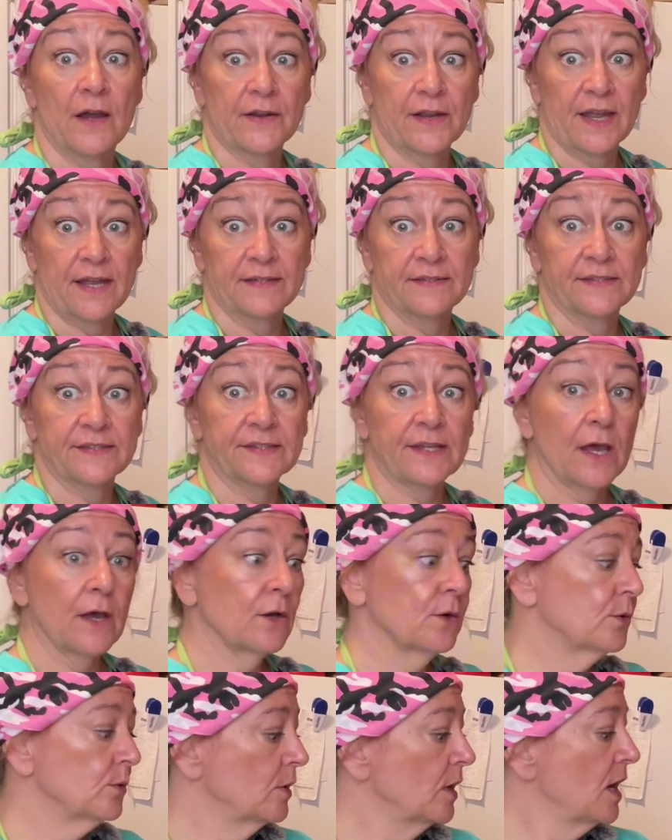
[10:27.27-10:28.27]
Okay,
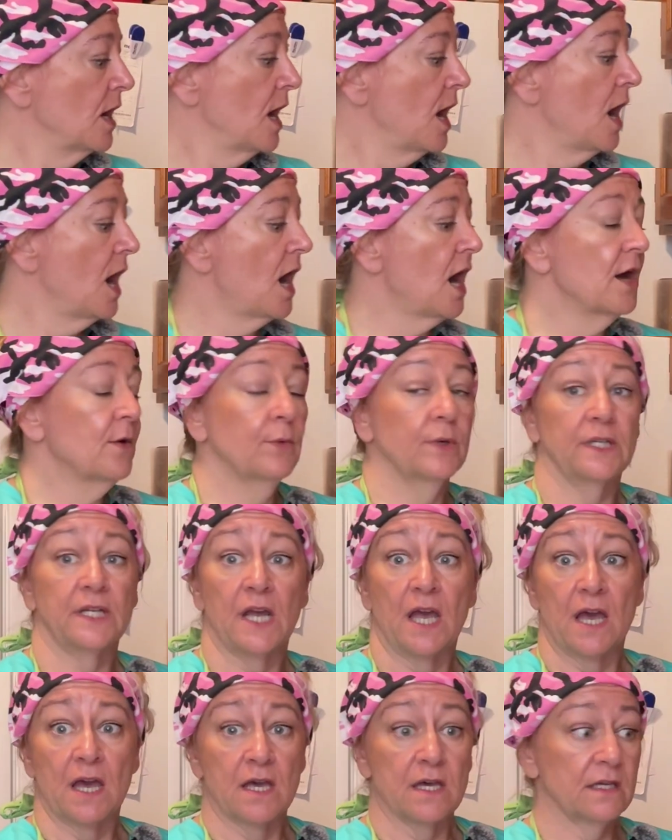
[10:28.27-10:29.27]
so I went
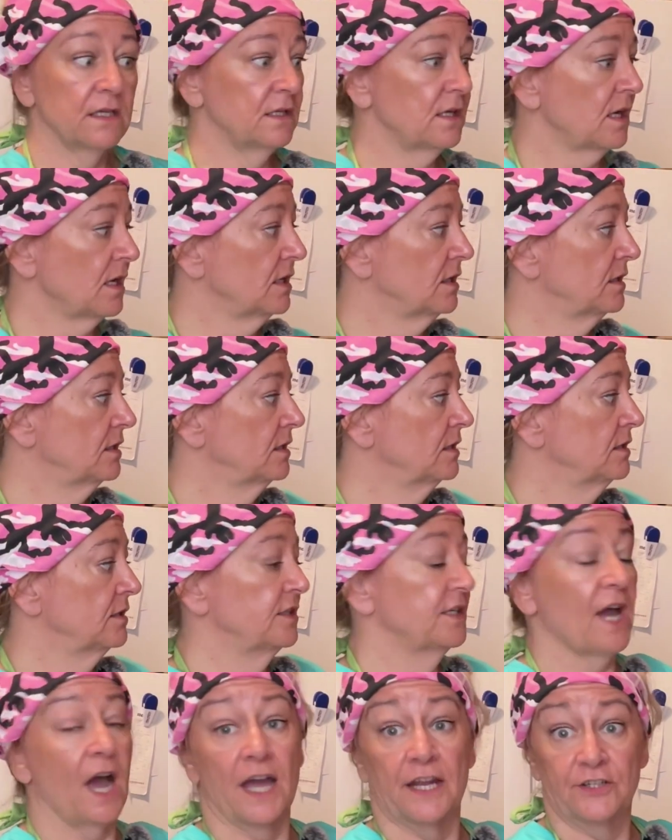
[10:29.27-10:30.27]
ahead and
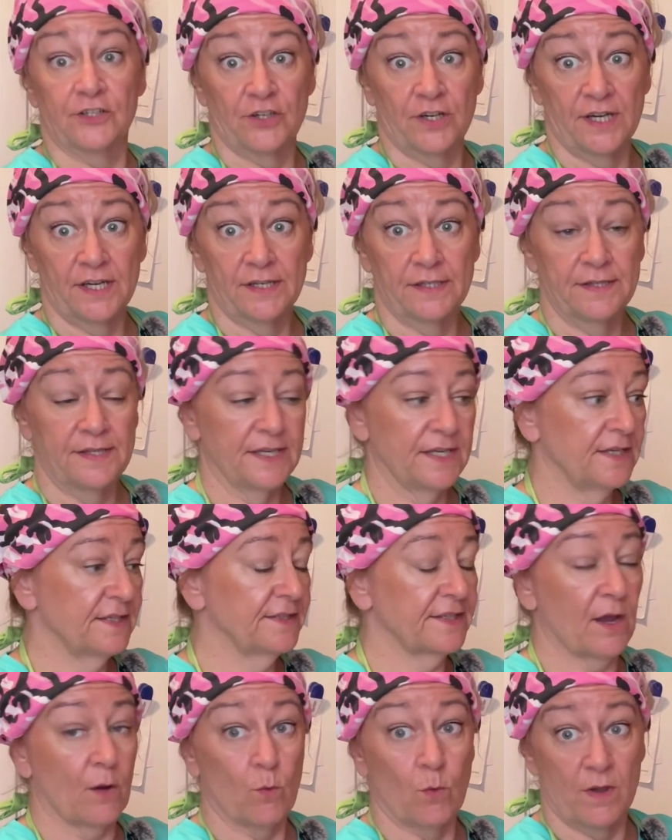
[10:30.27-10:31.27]
dehydrated
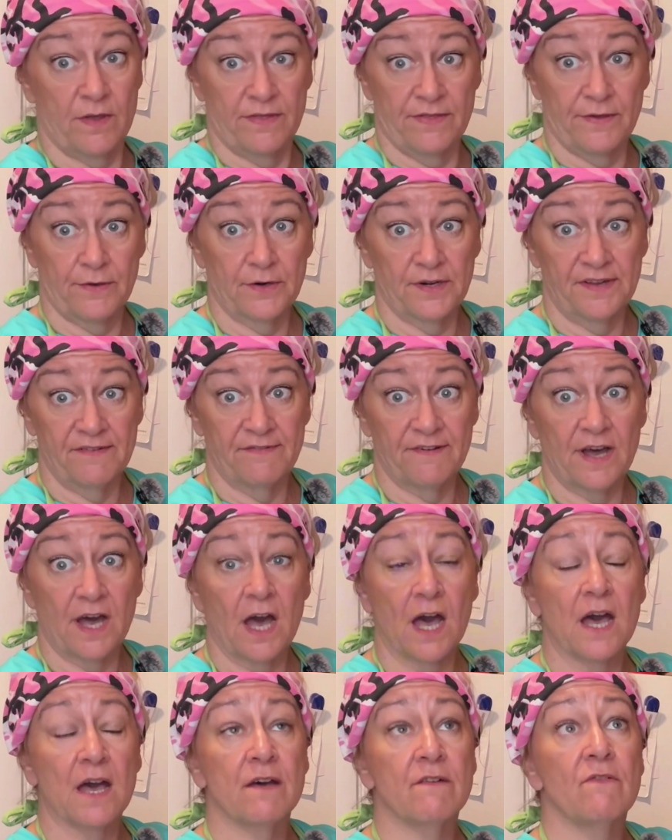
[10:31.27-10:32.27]
these at
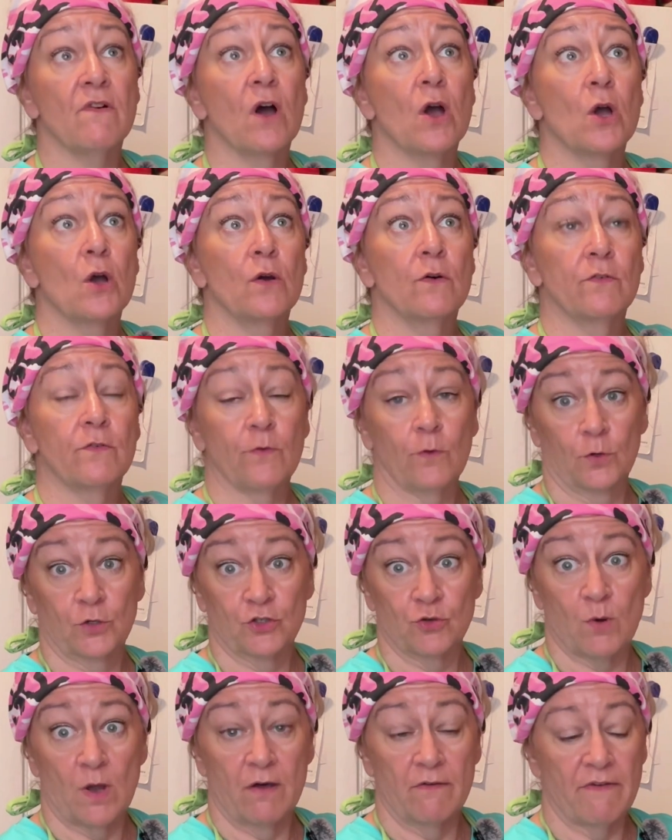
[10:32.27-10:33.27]
1:35 for
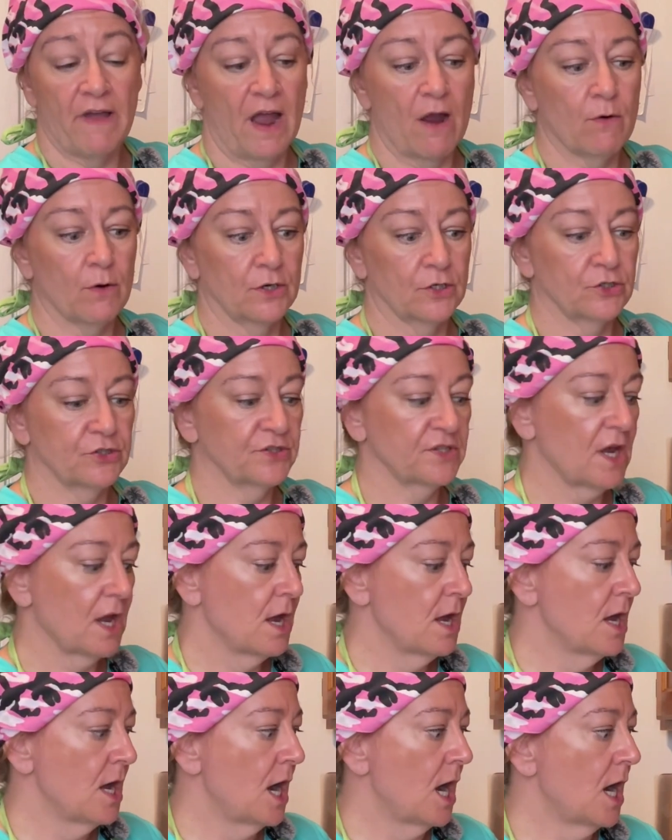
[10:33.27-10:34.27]
12 hours.
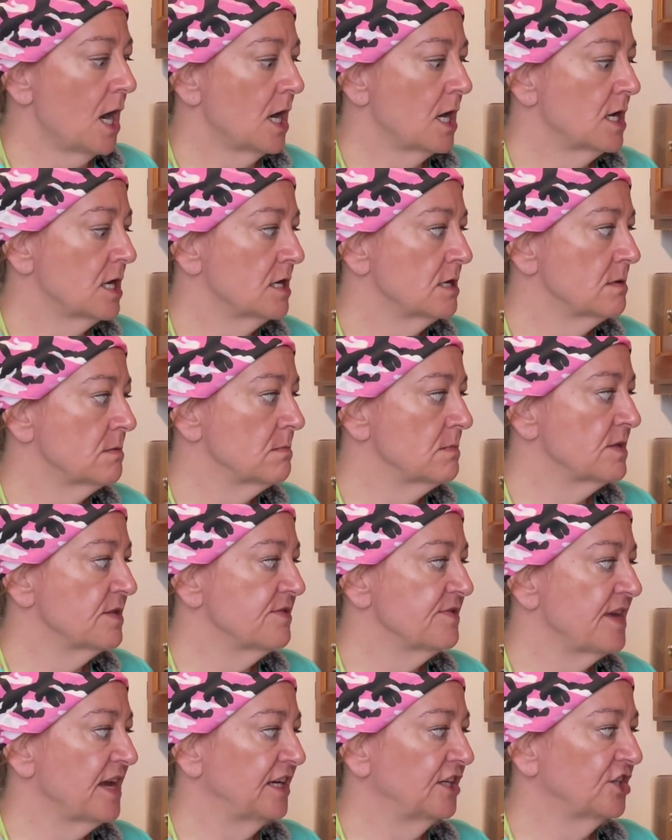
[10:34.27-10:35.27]

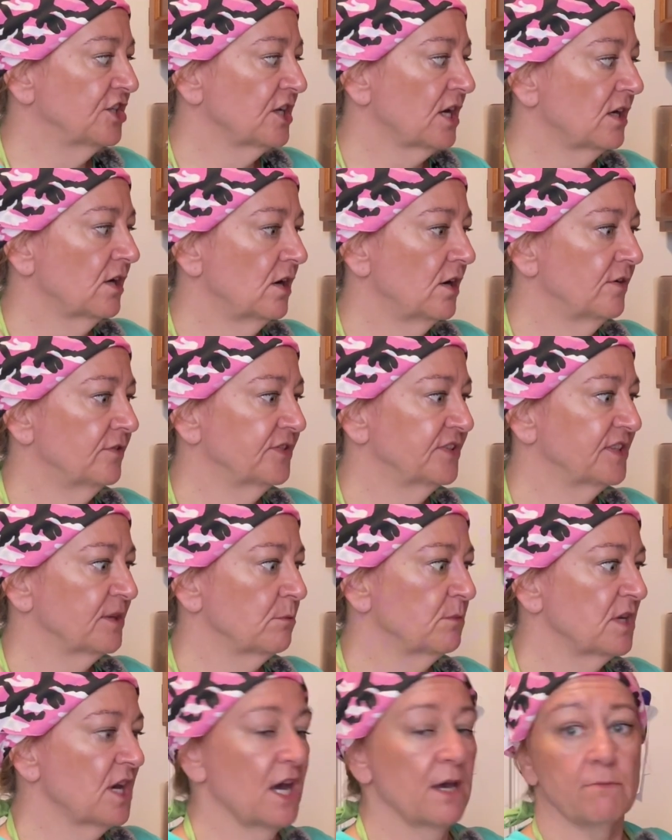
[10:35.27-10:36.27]
They shut off
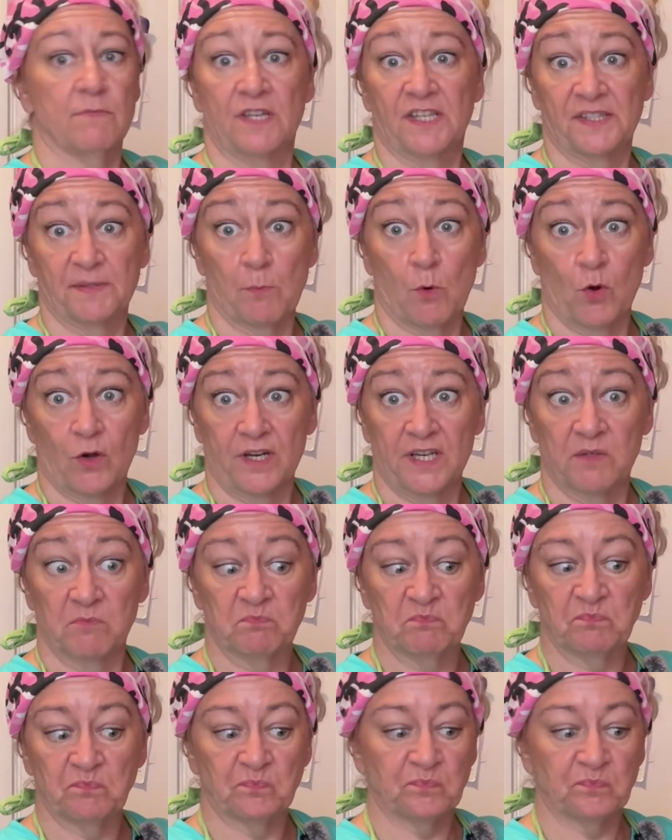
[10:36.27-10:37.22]
sometime this morning